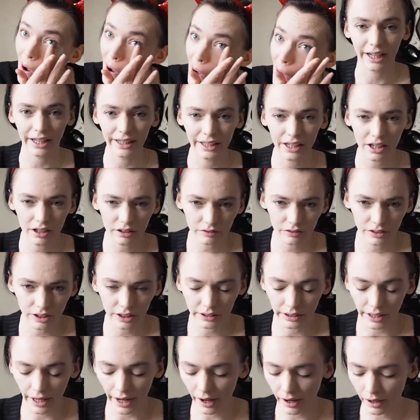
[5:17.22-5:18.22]
Okay, now I've done
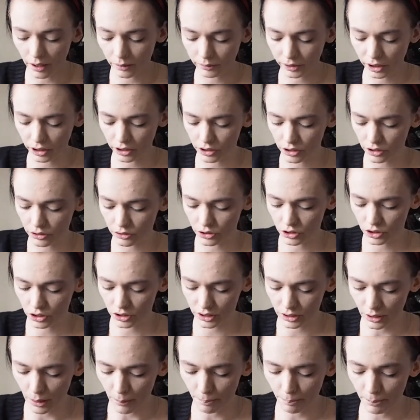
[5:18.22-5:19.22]
that, I'm going to use just
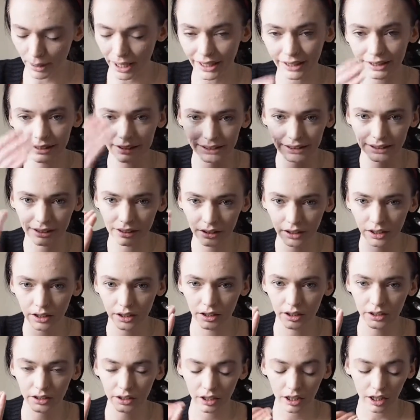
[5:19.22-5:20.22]
a base
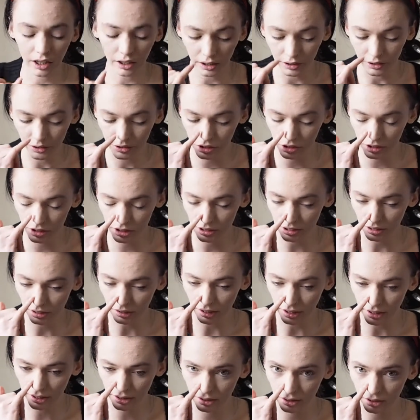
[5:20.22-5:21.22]
colour just to
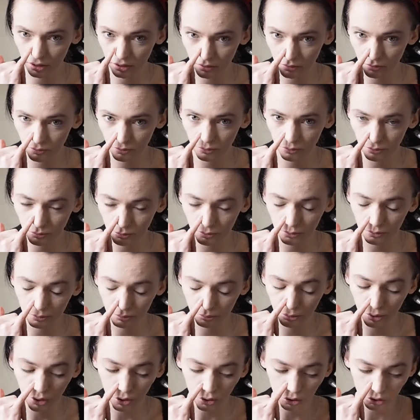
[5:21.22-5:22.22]
like
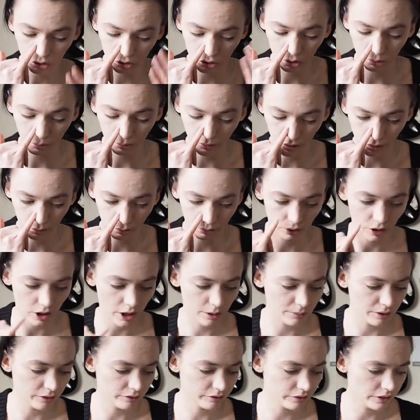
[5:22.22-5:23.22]
put on top of the
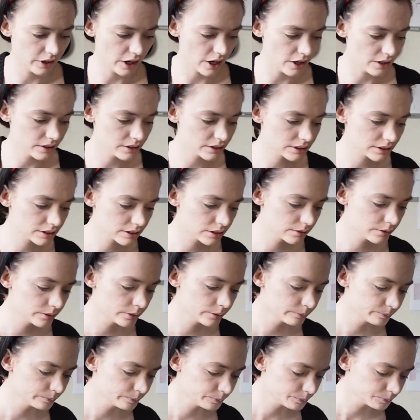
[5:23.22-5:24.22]
primer first.
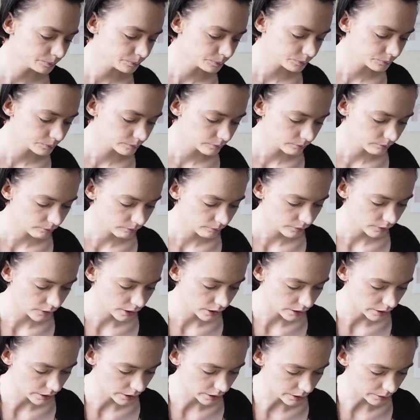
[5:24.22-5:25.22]

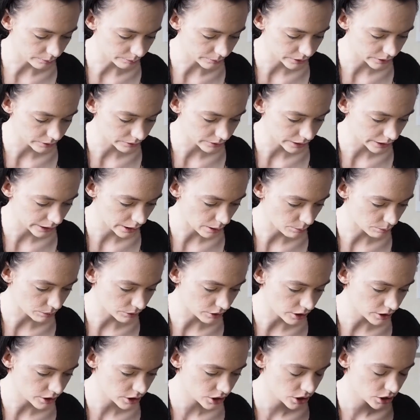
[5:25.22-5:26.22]
So I'm going to get a
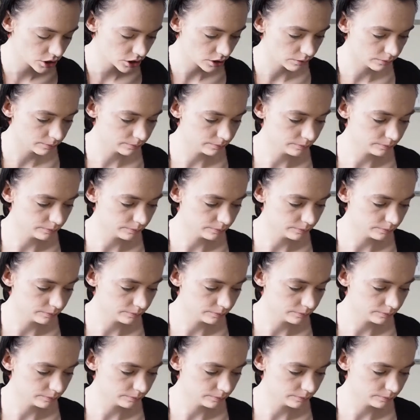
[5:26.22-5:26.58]
brush.